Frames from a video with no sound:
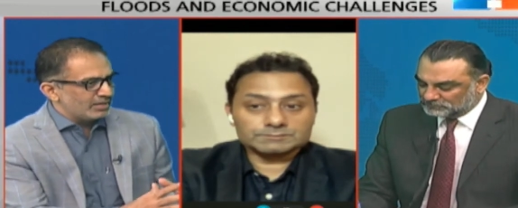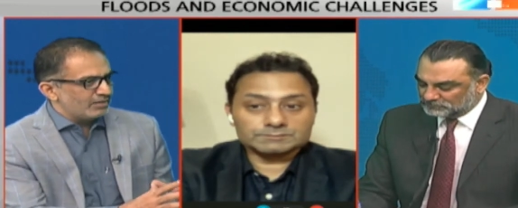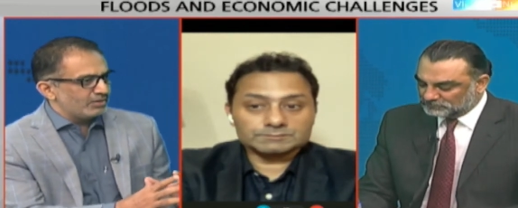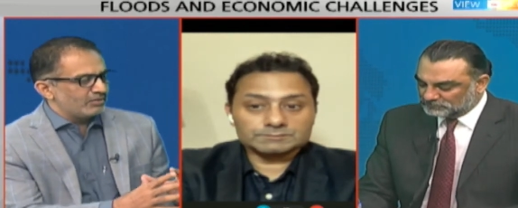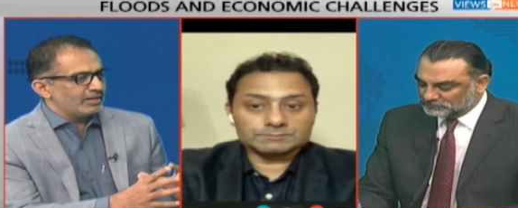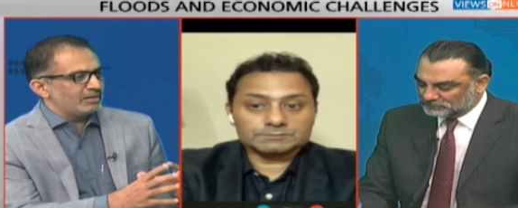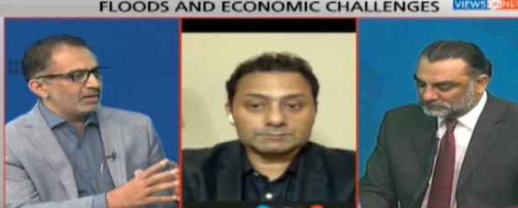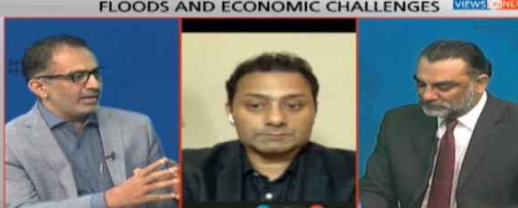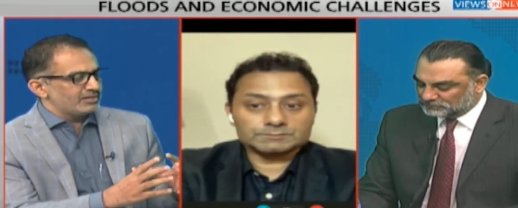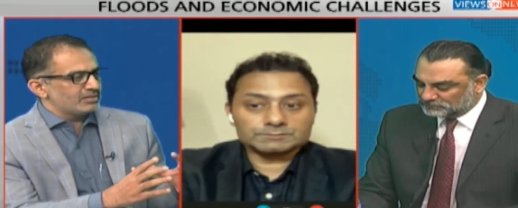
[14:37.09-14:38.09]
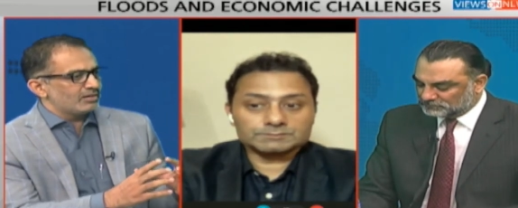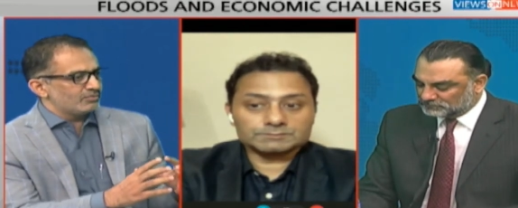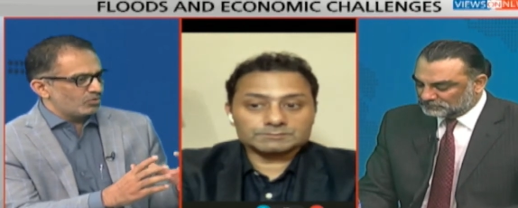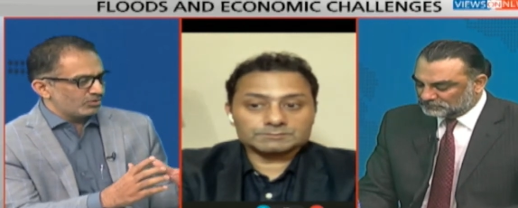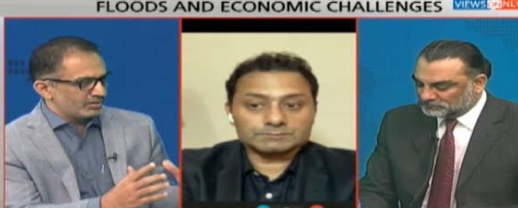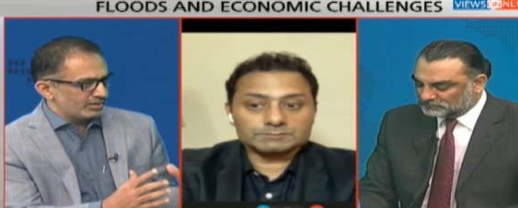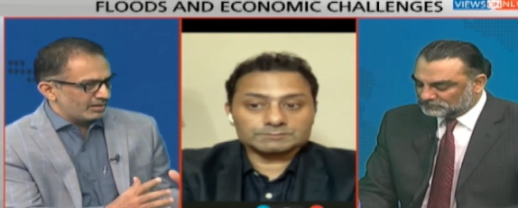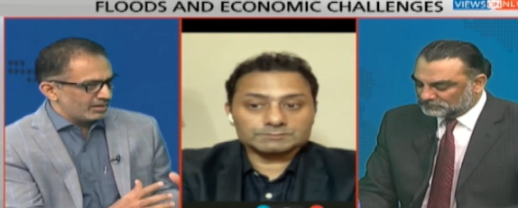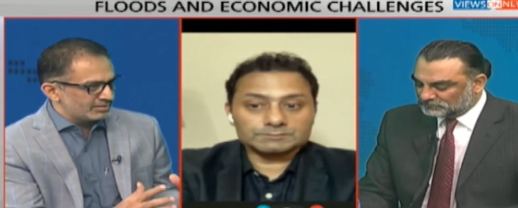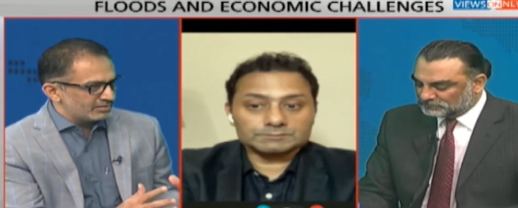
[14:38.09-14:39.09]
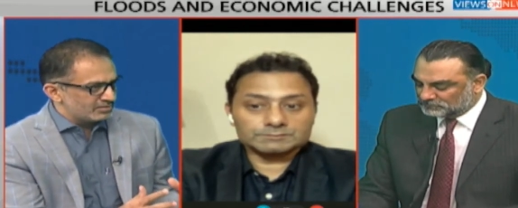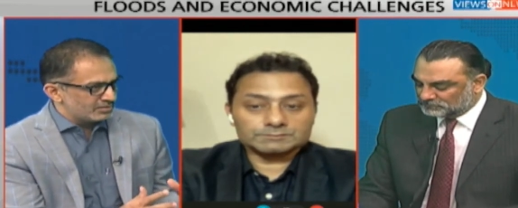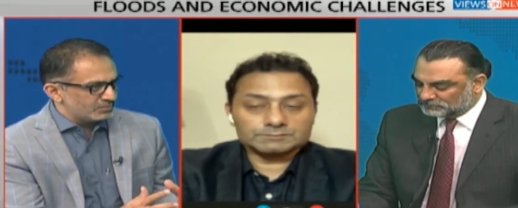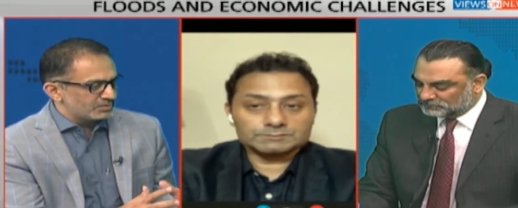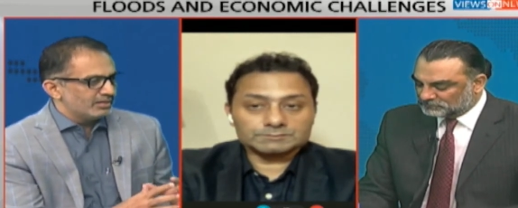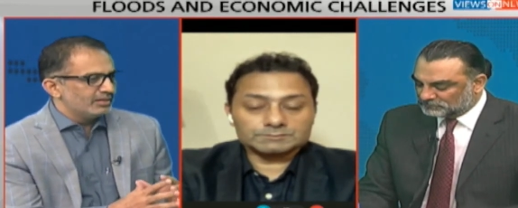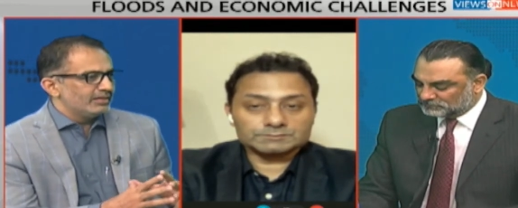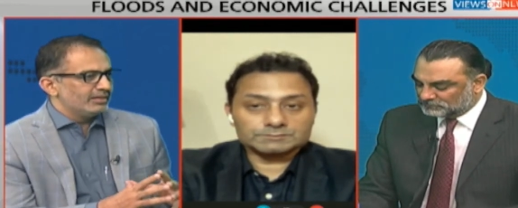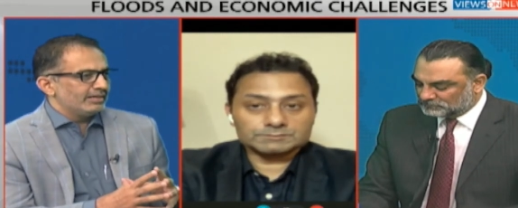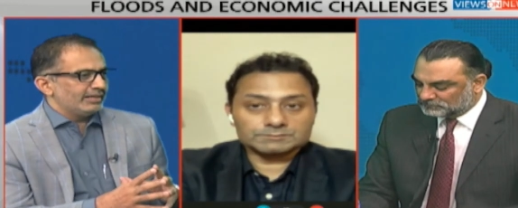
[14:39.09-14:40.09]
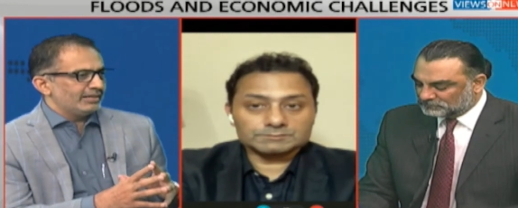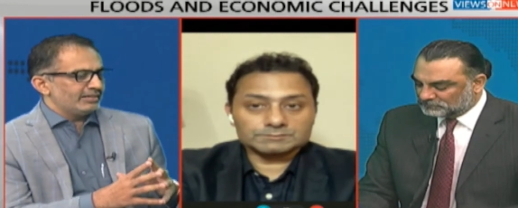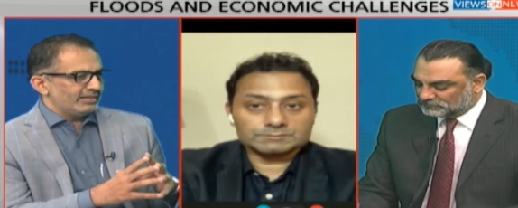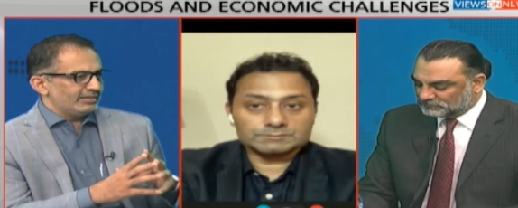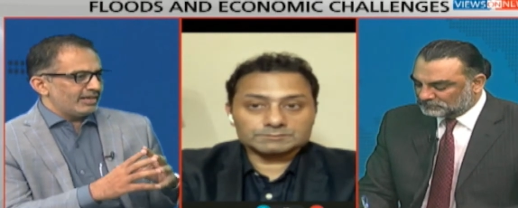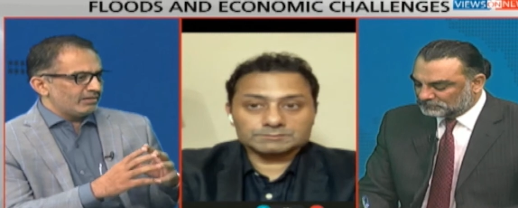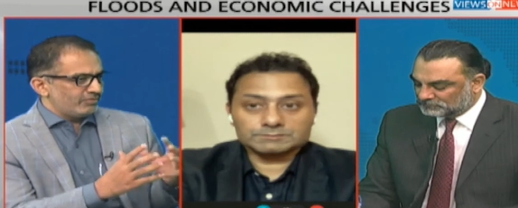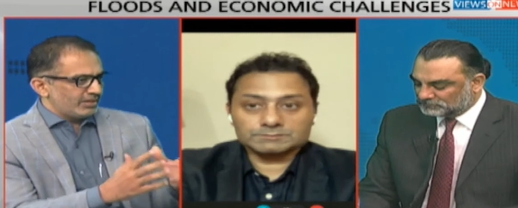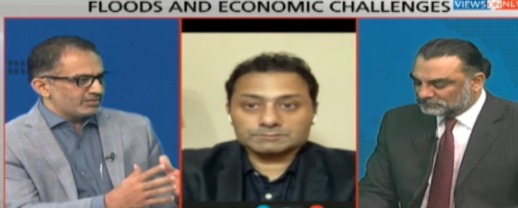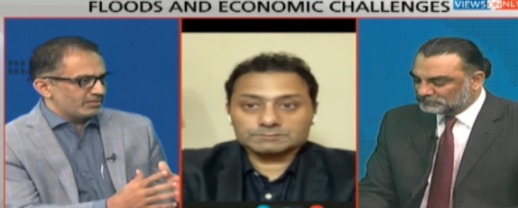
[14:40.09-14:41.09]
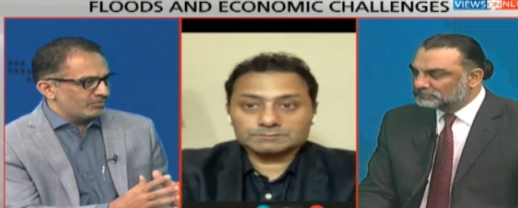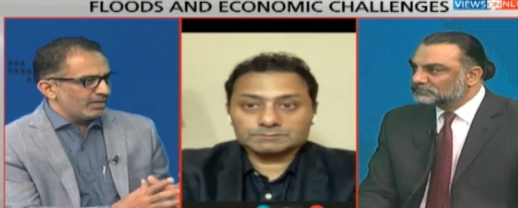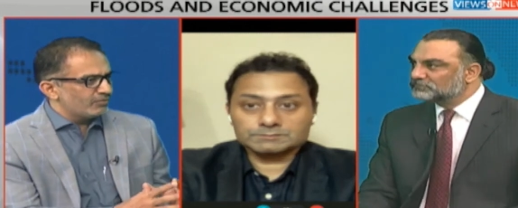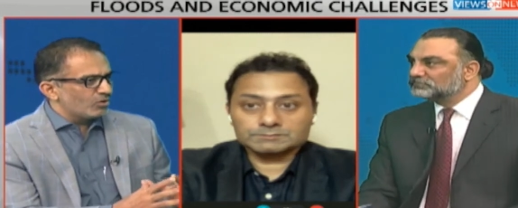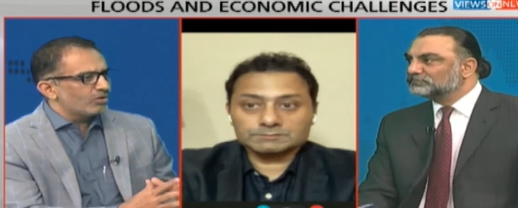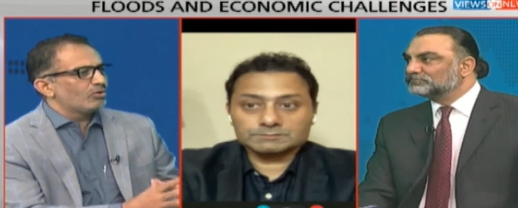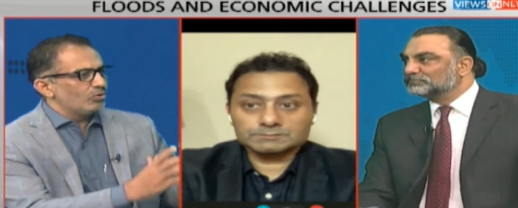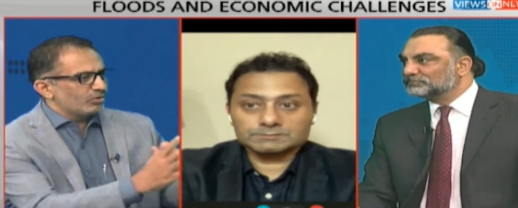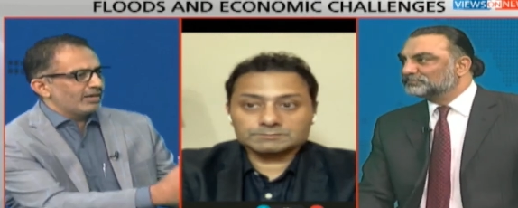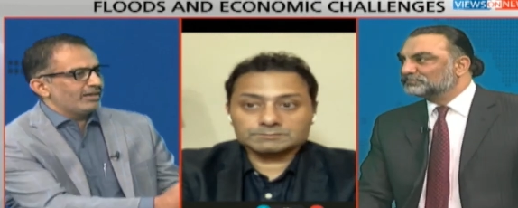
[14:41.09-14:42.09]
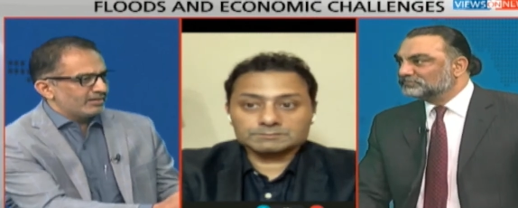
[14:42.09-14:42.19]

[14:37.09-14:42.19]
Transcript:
Speaker 1: We haven't really managed our water canal systems in, in that fashion. We have not looked at